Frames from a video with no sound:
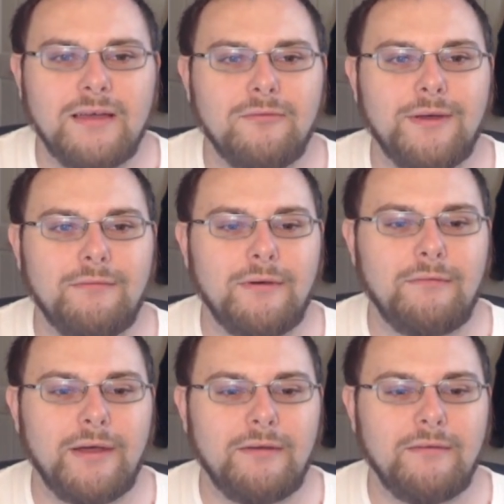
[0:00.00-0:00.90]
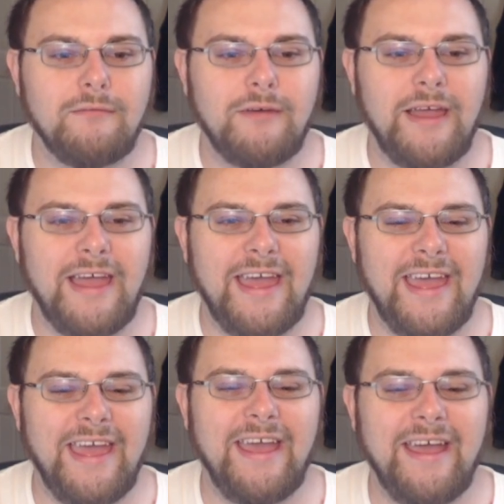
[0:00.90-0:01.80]
what what what
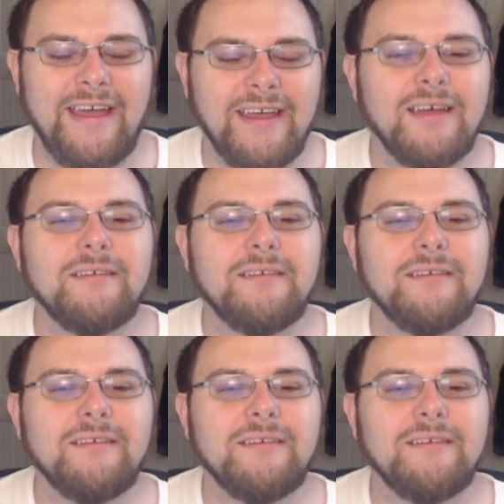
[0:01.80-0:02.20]
what.